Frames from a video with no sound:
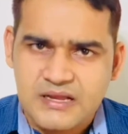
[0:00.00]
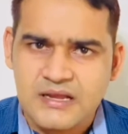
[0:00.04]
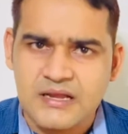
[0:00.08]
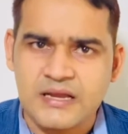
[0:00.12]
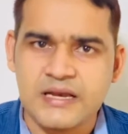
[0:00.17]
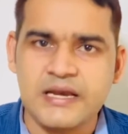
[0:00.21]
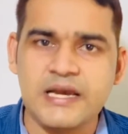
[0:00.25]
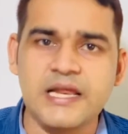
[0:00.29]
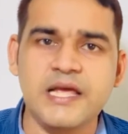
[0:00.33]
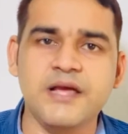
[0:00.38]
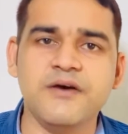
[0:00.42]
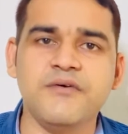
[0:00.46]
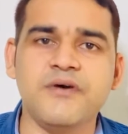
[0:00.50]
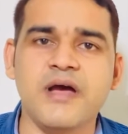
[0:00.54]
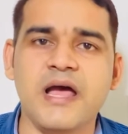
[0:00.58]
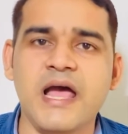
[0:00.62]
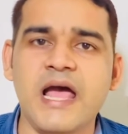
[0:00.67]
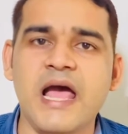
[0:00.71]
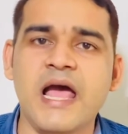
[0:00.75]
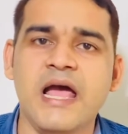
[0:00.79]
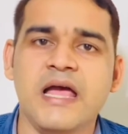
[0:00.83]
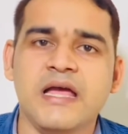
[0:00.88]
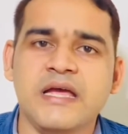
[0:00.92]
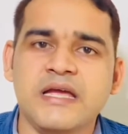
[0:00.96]
live
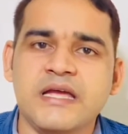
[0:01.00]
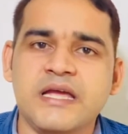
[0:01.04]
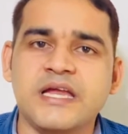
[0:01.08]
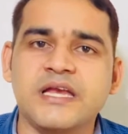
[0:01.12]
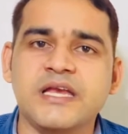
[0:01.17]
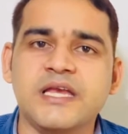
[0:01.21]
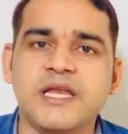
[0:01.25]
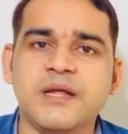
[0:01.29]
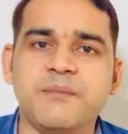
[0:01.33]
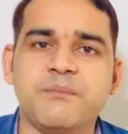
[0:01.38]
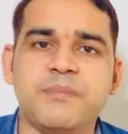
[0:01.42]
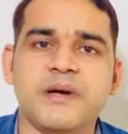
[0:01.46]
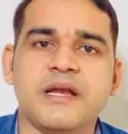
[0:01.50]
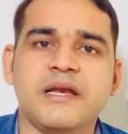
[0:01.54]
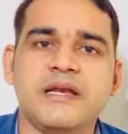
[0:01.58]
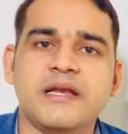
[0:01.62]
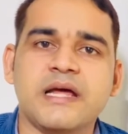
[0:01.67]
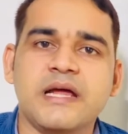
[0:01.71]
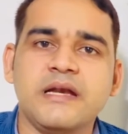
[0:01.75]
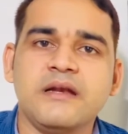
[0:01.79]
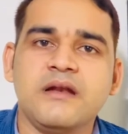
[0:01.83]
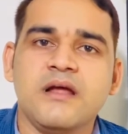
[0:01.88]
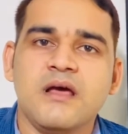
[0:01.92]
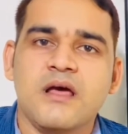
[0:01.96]
a
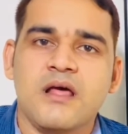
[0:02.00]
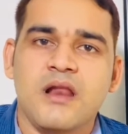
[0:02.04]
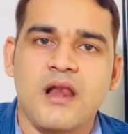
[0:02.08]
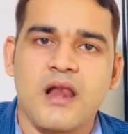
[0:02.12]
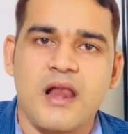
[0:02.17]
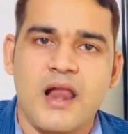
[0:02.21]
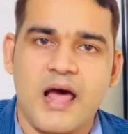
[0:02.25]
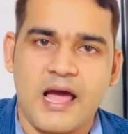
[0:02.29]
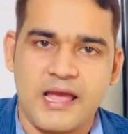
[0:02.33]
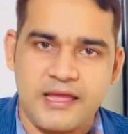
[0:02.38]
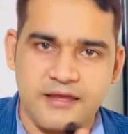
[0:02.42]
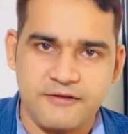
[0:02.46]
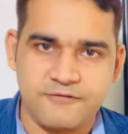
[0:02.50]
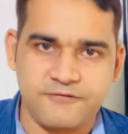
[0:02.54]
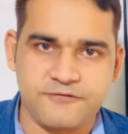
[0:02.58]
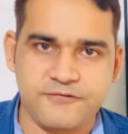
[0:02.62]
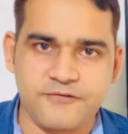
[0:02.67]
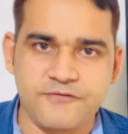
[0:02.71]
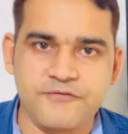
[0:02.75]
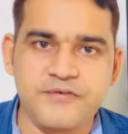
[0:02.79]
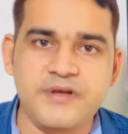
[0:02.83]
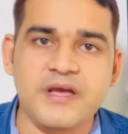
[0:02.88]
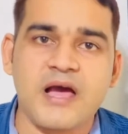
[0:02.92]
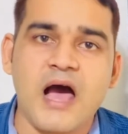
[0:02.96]
independent
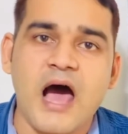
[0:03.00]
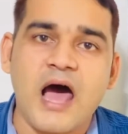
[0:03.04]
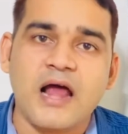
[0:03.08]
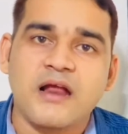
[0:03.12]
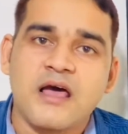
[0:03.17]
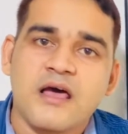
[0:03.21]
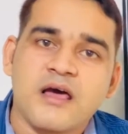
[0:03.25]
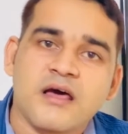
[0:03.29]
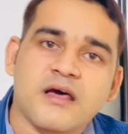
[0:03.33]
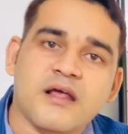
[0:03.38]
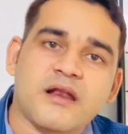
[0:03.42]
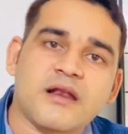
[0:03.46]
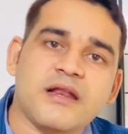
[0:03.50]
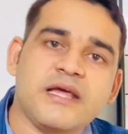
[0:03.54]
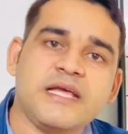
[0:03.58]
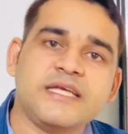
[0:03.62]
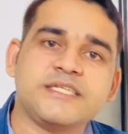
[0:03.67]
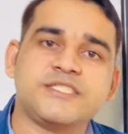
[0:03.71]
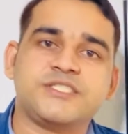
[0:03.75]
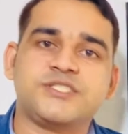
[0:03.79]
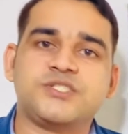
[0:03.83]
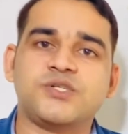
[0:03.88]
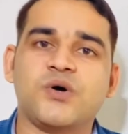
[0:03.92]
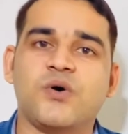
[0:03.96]
life. We are
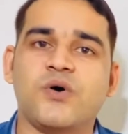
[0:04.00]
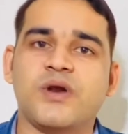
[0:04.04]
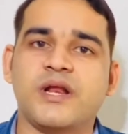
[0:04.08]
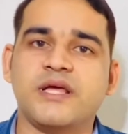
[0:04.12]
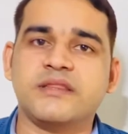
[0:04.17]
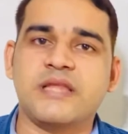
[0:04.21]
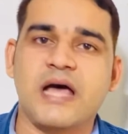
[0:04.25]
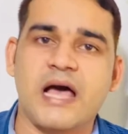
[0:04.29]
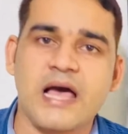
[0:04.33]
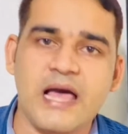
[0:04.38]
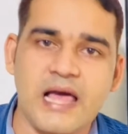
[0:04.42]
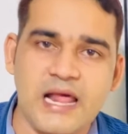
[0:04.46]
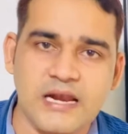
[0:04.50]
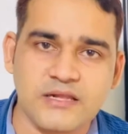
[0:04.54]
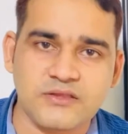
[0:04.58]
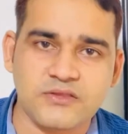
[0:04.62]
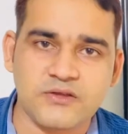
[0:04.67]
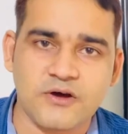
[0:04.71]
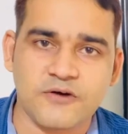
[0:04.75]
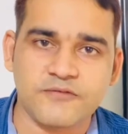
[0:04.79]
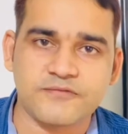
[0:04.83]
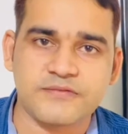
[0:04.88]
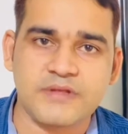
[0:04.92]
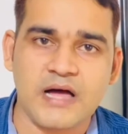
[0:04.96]
restoring the
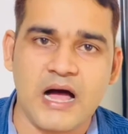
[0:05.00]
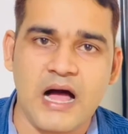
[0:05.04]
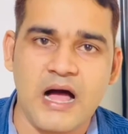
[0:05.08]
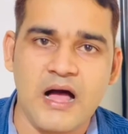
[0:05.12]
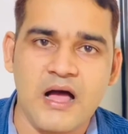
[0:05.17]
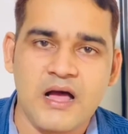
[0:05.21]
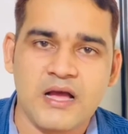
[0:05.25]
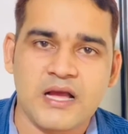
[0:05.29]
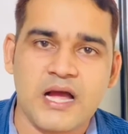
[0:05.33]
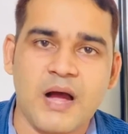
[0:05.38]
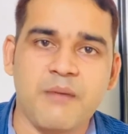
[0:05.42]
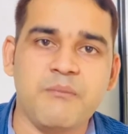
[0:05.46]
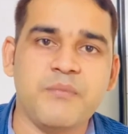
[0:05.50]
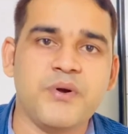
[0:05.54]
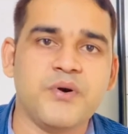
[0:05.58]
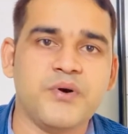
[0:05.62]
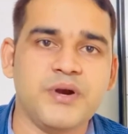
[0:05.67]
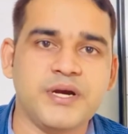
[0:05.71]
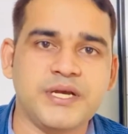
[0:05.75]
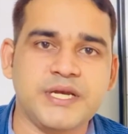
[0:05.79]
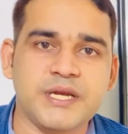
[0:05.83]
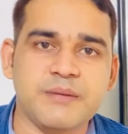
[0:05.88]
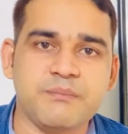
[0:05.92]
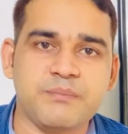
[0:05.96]
health of the
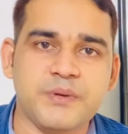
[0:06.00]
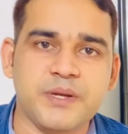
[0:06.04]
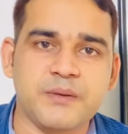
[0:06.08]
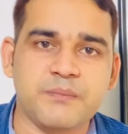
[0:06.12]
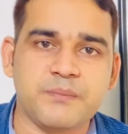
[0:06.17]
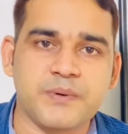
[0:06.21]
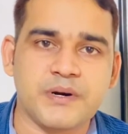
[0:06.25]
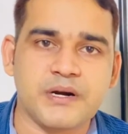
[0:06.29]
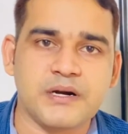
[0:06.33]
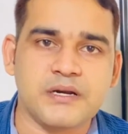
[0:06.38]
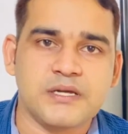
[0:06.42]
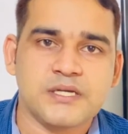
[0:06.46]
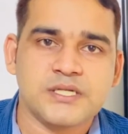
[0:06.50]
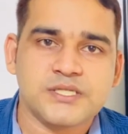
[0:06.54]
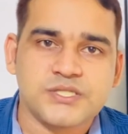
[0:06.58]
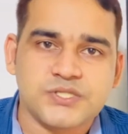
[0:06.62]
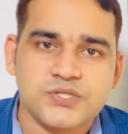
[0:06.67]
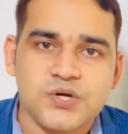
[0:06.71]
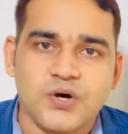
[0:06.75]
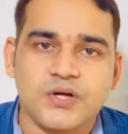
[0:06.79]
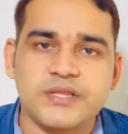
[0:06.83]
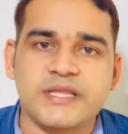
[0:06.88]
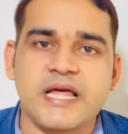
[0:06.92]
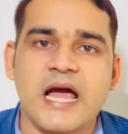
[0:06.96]
community people
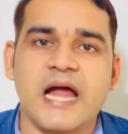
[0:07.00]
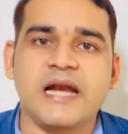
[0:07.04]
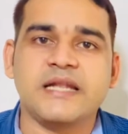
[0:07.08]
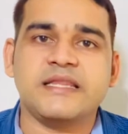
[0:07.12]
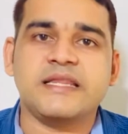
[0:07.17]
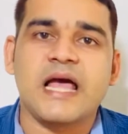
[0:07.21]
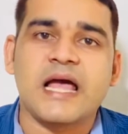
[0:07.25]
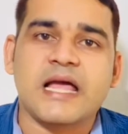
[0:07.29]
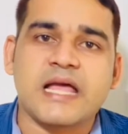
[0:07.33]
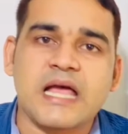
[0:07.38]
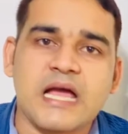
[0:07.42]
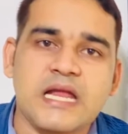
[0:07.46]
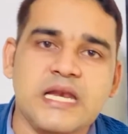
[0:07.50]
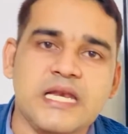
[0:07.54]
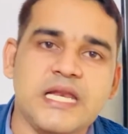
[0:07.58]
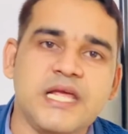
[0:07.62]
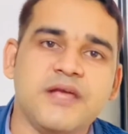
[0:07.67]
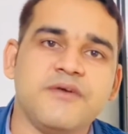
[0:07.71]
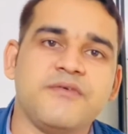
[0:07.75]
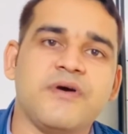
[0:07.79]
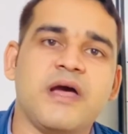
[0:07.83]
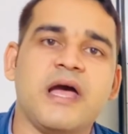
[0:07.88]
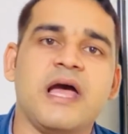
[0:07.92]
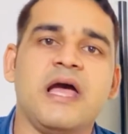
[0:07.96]
so that they can
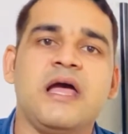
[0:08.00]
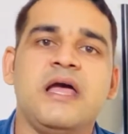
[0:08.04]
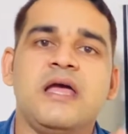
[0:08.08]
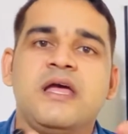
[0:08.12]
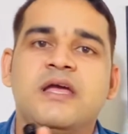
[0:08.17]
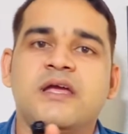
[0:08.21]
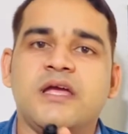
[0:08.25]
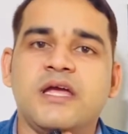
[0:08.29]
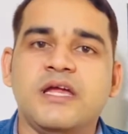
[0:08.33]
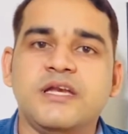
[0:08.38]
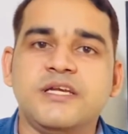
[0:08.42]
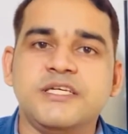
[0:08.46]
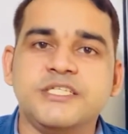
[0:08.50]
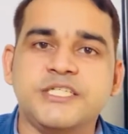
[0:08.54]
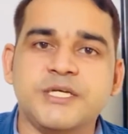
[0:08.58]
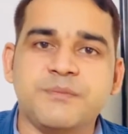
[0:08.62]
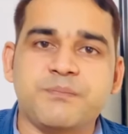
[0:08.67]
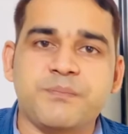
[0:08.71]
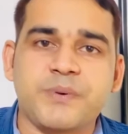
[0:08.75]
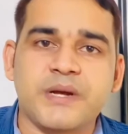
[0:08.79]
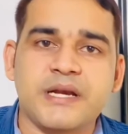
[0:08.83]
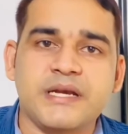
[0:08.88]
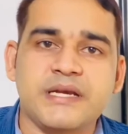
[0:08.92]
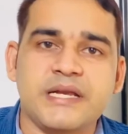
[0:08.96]
live a
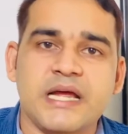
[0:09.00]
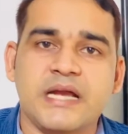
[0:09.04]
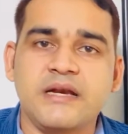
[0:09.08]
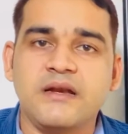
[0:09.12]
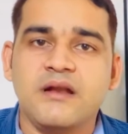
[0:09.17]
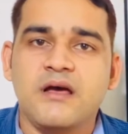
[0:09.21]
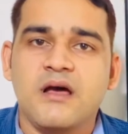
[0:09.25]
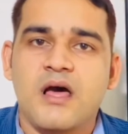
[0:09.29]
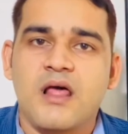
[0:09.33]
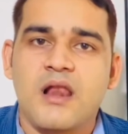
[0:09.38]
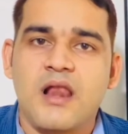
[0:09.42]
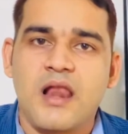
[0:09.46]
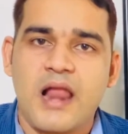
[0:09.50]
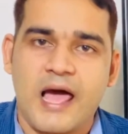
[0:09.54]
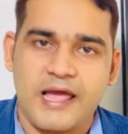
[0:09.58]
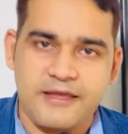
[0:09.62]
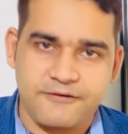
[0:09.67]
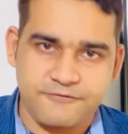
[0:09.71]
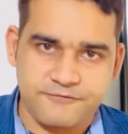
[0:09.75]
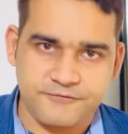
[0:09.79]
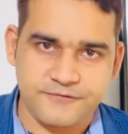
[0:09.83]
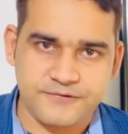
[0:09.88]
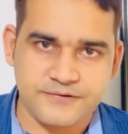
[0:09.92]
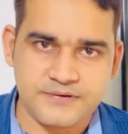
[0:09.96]
independent
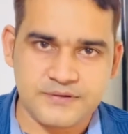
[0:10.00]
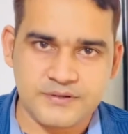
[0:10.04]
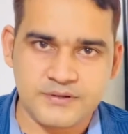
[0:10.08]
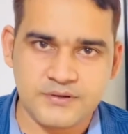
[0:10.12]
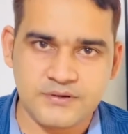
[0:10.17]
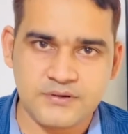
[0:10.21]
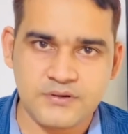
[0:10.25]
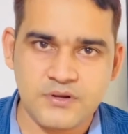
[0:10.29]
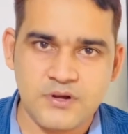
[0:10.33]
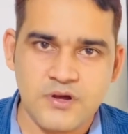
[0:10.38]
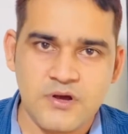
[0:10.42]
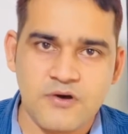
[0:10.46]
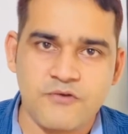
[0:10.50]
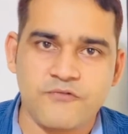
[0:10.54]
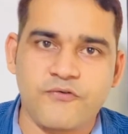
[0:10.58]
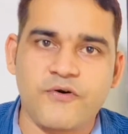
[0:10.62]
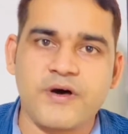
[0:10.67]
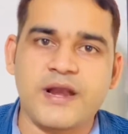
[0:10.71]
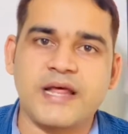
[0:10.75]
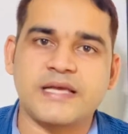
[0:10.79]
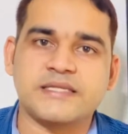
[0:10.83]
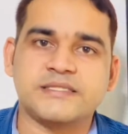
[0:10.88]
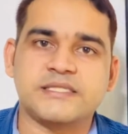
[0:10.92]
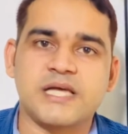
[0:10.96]
life.
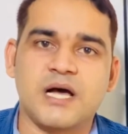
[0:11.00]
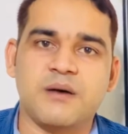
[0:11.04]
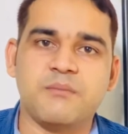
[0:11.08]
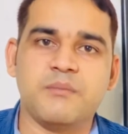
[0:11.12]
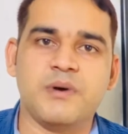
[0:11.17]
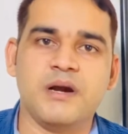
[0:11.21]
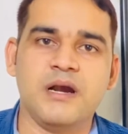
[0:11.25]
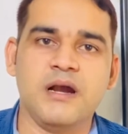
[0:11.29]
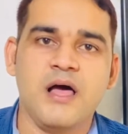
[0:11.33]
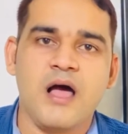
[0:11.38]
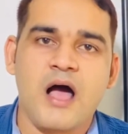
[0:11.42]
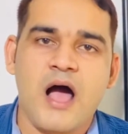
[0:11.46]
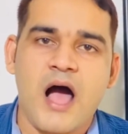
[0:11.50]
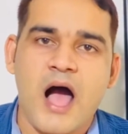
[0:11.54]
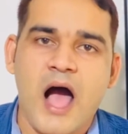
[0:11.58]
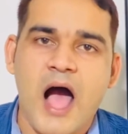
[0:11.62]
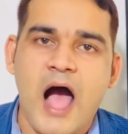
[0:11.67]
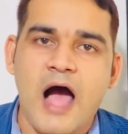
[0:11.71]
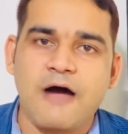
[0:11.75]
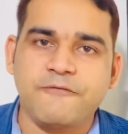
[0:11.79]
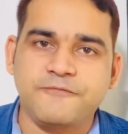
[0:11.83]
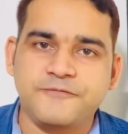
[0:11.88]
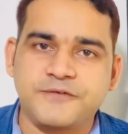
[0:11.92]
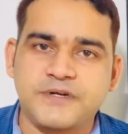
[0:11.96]
For example,
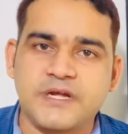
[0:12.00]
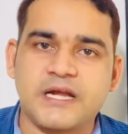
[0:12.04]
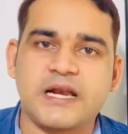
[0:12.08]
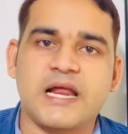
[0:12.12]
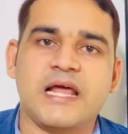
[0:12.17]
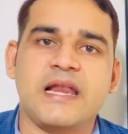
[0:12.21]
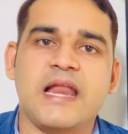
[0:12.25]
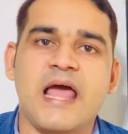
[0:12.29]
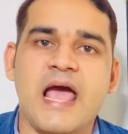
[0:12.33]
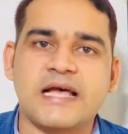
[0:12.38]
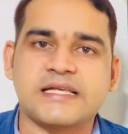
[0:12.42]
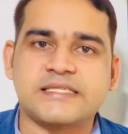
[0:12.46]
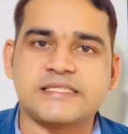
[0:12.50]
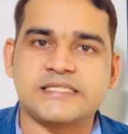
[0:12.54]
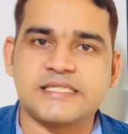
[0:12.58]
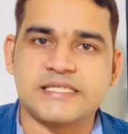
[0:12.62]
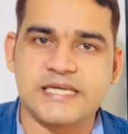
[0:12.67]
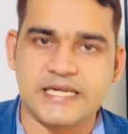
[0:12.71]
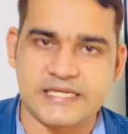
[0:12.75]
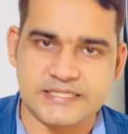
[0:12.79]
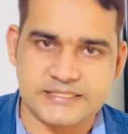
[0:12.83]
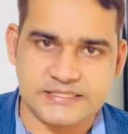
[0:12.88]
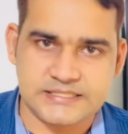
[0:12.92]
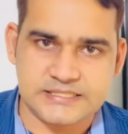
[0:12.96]
after an
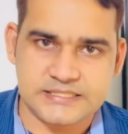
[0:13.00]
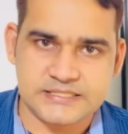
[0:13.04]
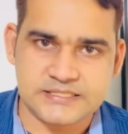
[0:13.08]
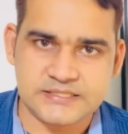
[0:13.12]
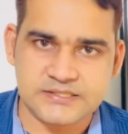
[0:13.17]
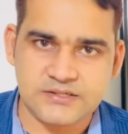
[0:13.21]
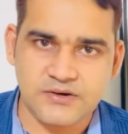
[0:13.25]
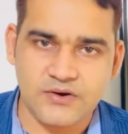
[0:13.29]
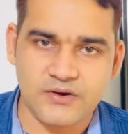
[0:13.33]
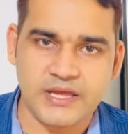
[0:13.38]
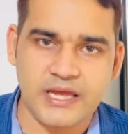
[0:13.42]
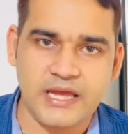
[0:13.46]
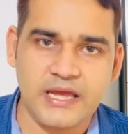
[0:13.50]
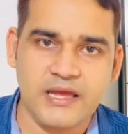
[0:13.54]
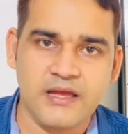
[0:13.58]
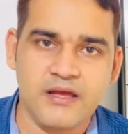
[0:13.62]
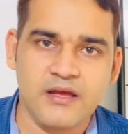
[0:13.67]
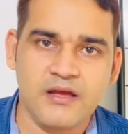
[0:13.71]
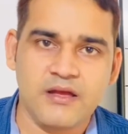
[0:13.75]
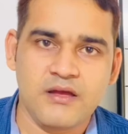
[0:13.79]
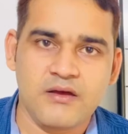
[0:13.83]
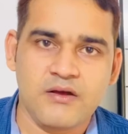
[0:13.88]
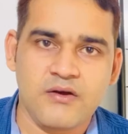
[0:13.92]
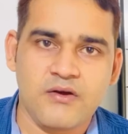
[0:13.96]
accident, okay,
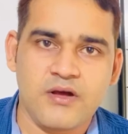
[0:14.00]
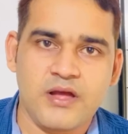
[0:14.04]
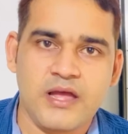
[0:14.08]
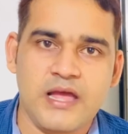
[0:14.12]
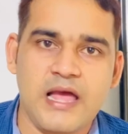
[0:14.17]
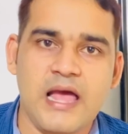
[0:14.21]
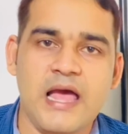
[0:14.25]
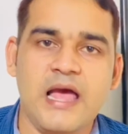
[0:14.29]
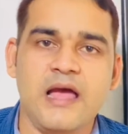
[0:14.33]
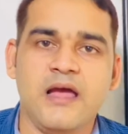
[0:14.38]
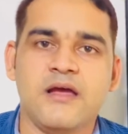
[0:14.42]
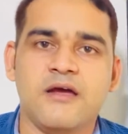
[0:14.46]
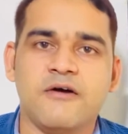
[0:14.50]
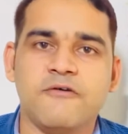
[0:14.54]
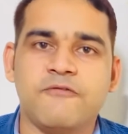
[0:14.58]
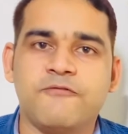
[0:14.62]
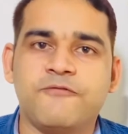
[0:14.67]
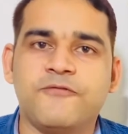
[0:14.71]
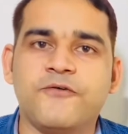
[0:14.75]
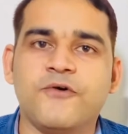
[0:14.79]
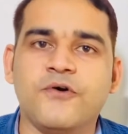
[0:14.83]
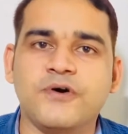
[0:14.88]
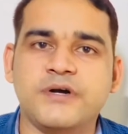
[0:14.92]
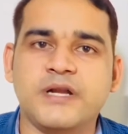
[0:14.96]
a
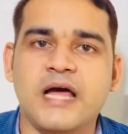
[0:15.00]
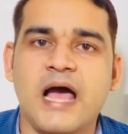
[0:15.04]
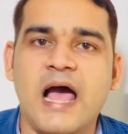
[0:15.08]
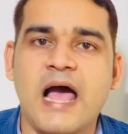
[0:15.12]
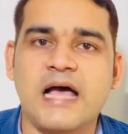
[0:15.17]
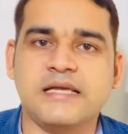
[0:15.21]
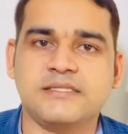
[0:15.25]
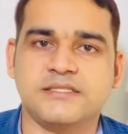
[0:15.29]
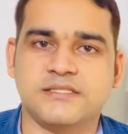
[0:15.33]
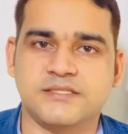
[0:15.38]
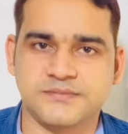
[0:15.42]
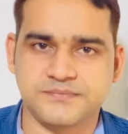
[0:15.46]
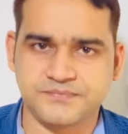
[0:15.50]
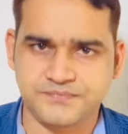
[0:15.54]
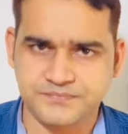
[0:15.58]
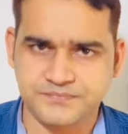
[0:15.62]
foot has